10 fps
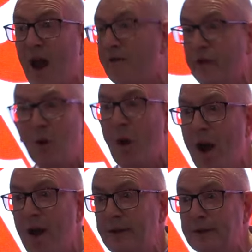
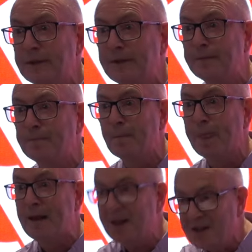everywhere.
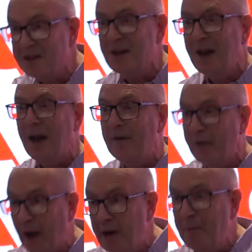This is
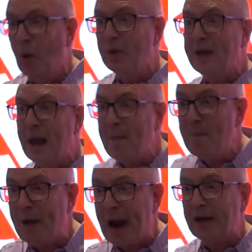an important
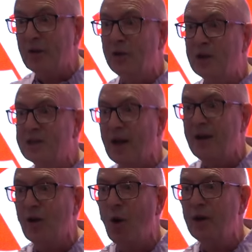impact on the
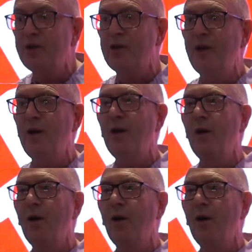psychology